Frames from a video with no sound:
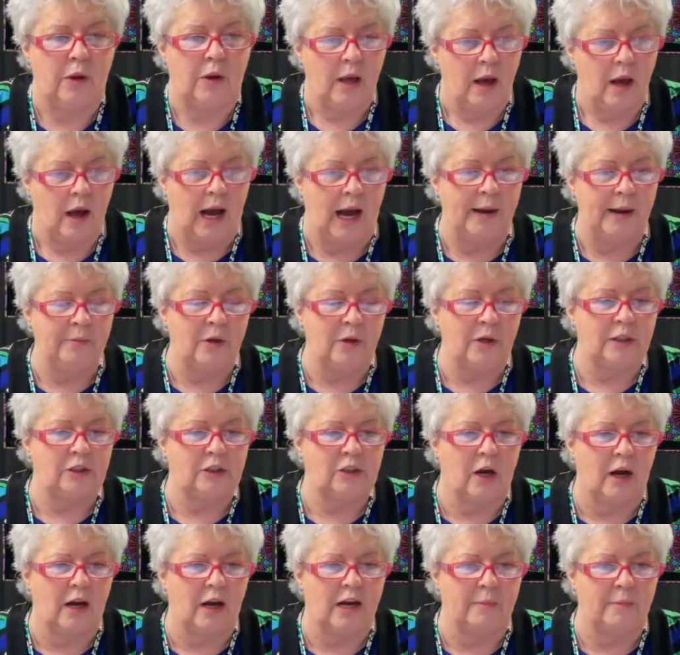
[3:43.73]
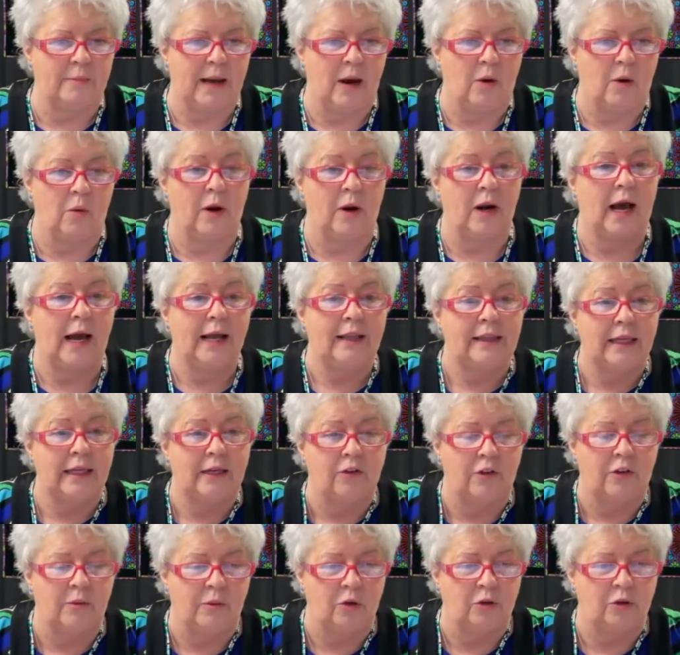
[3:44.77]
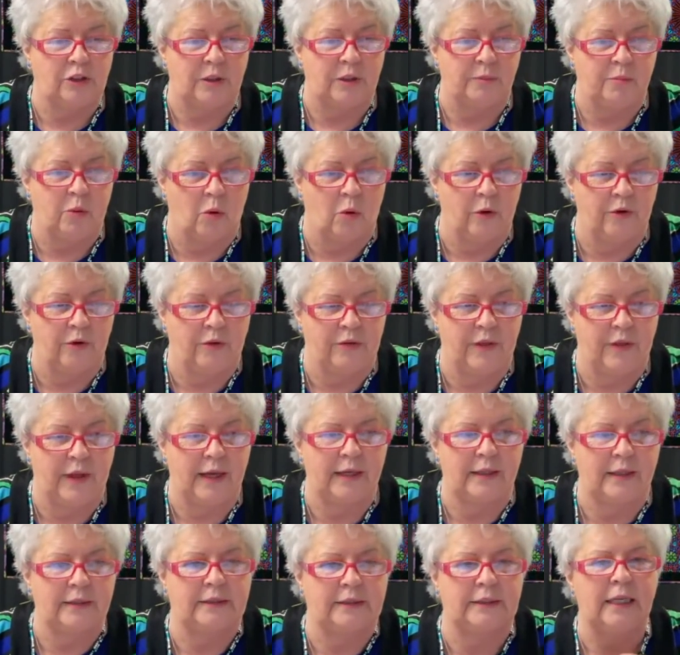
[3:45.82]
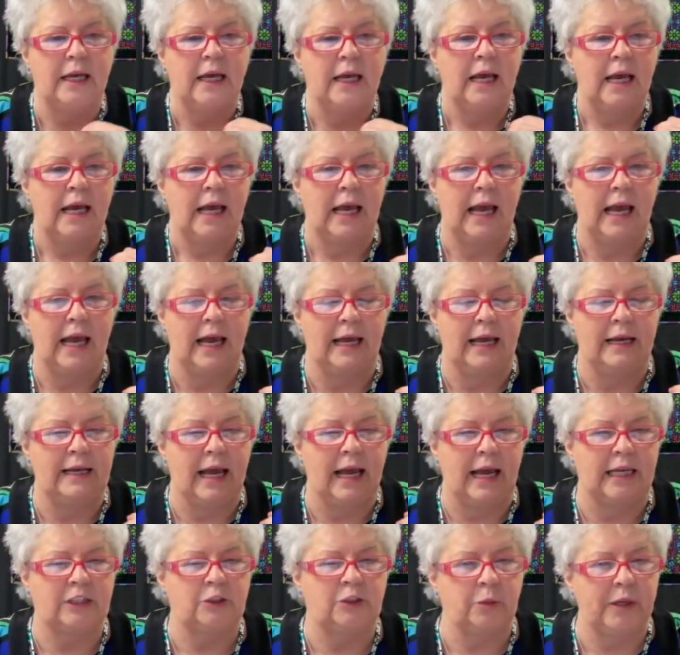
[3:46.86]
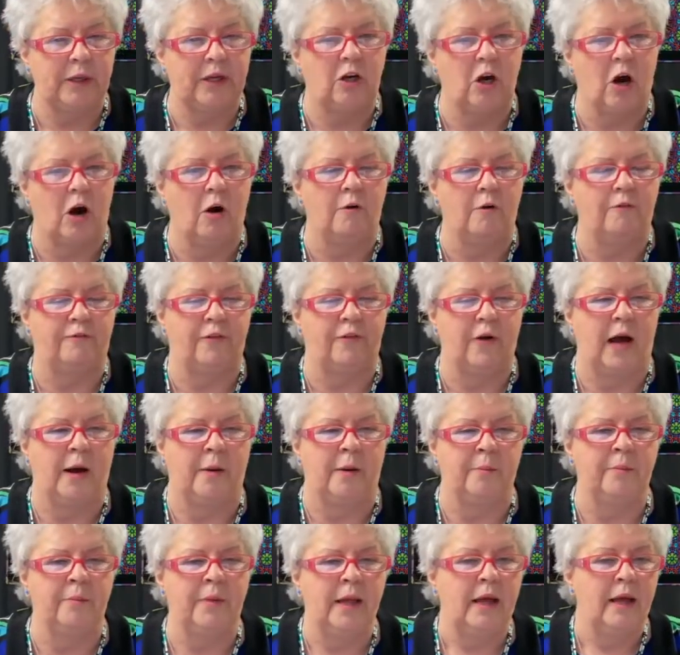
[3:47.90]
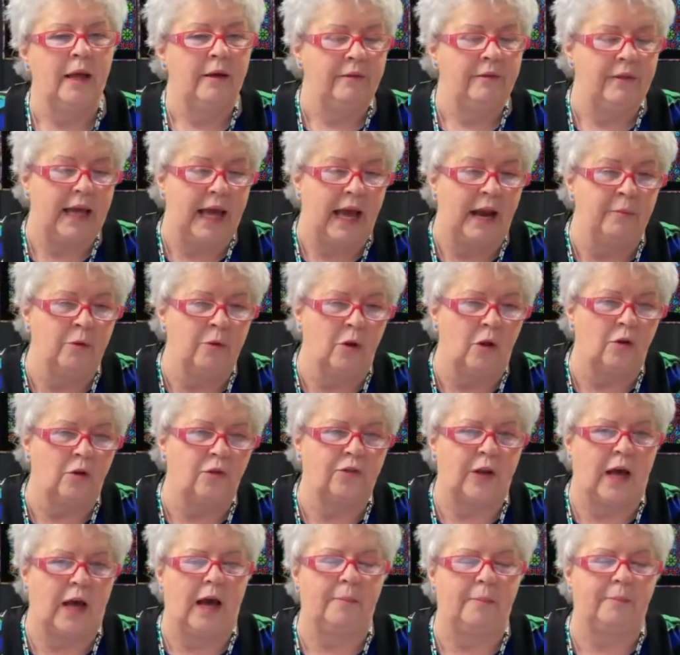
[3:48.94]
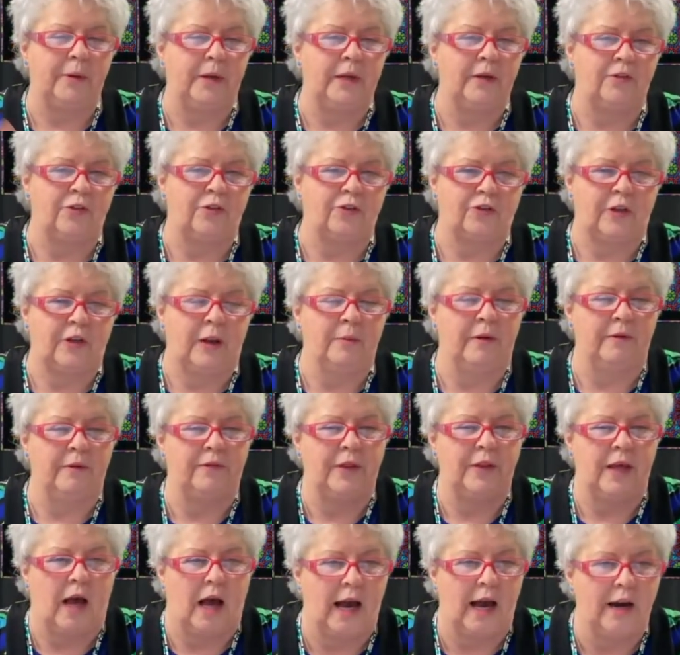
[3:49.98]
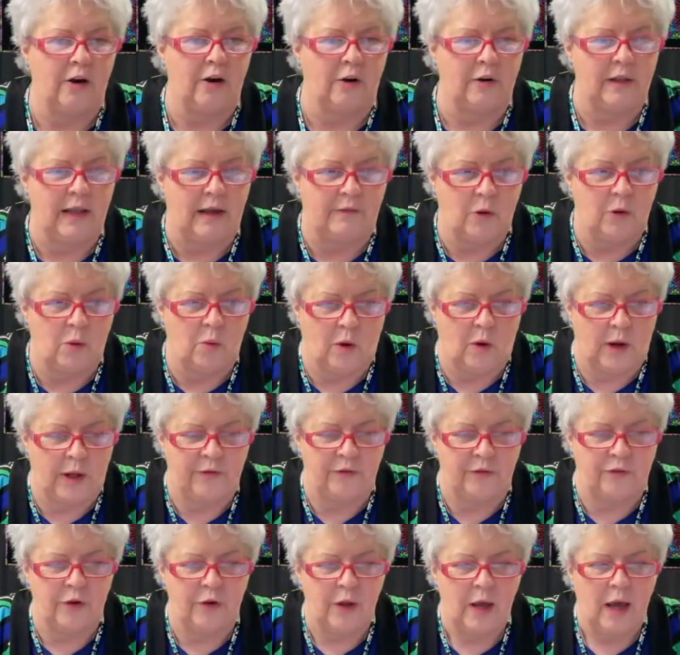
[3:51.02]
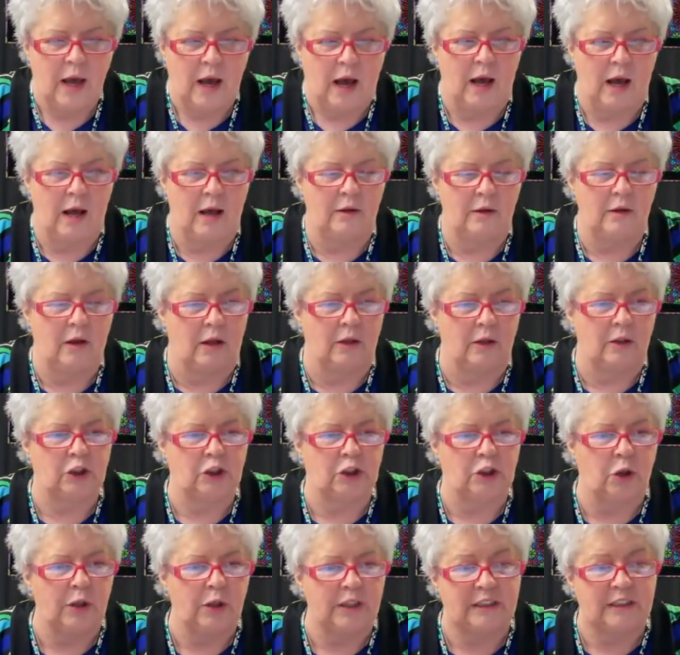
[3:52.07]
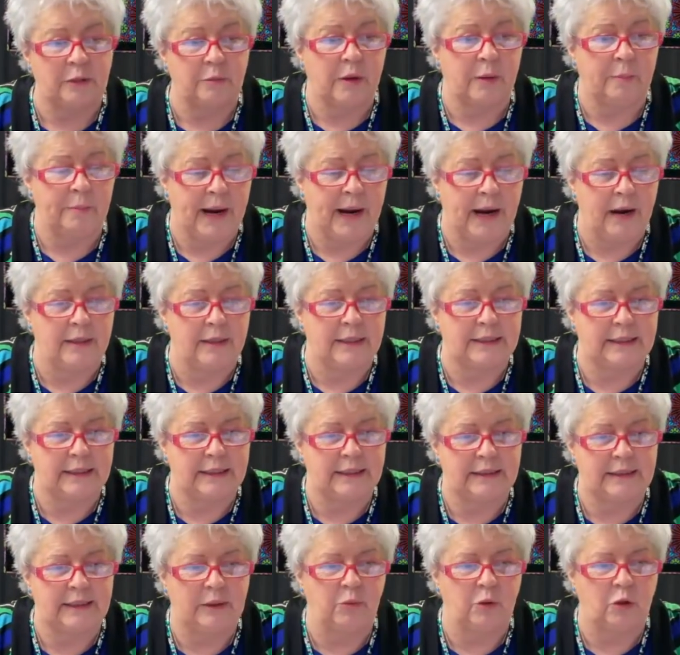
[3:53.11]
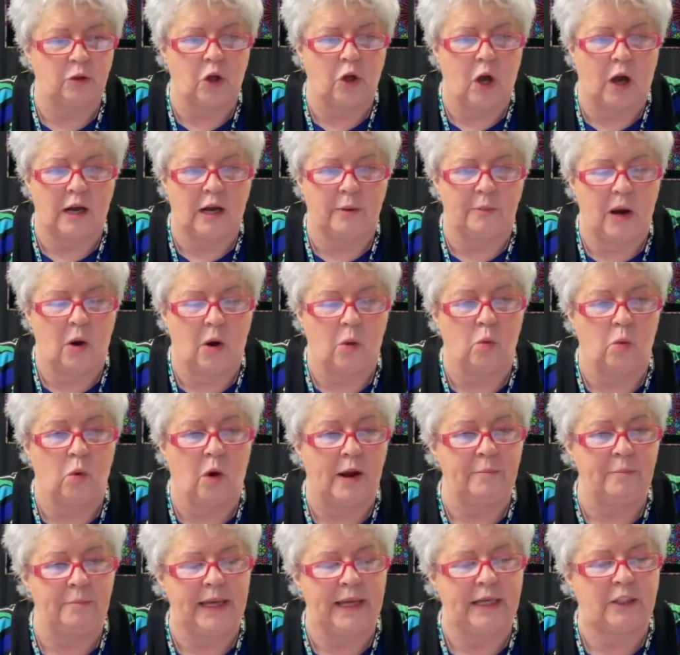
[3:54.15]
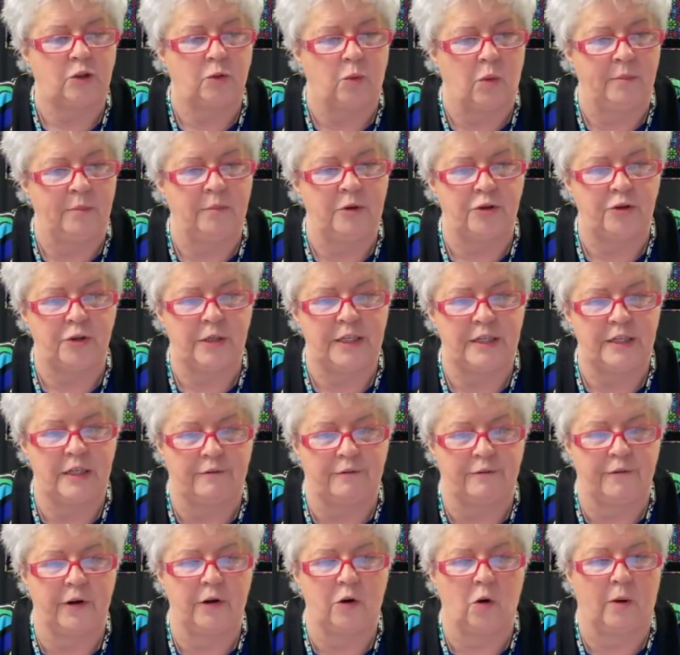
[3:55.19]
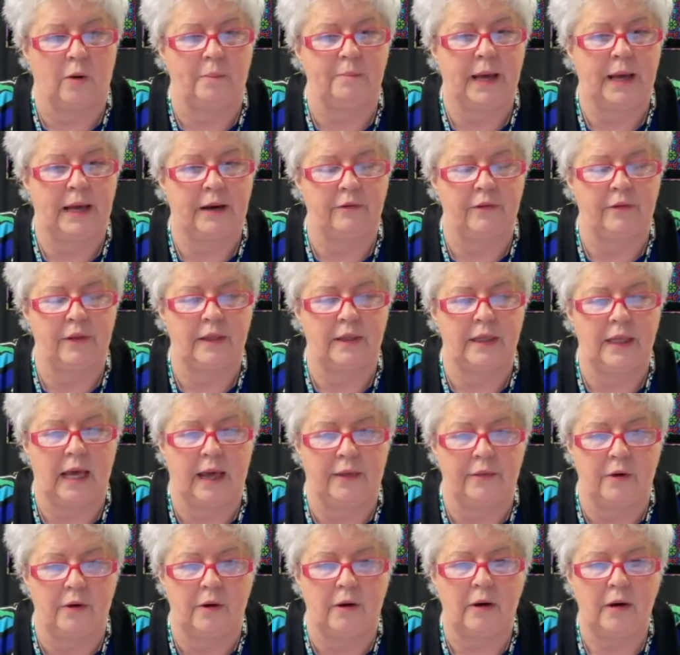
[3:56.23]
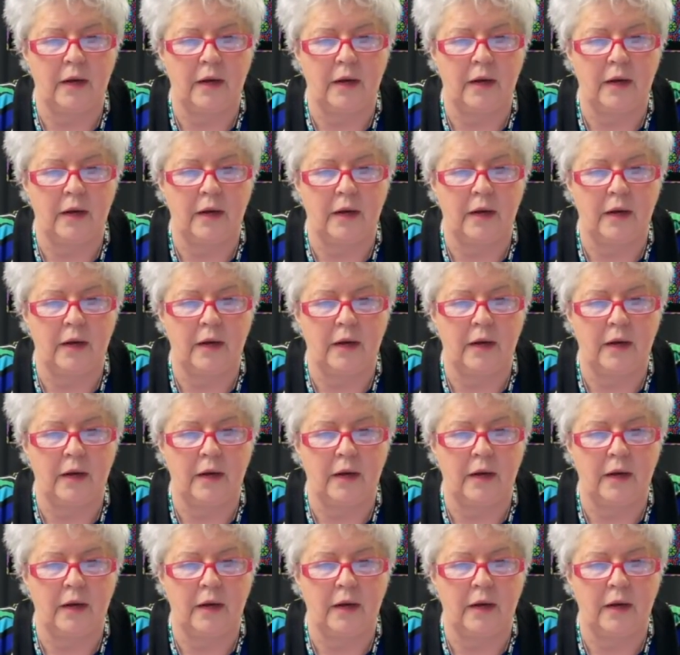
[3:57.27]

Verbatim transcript: I'm going to talk about what I think are the most important things, and as we go from the emeralds up into some of the higher level ones, I'll, I'll show you some comparisons and we'll talk about what makes one machine different or better than the other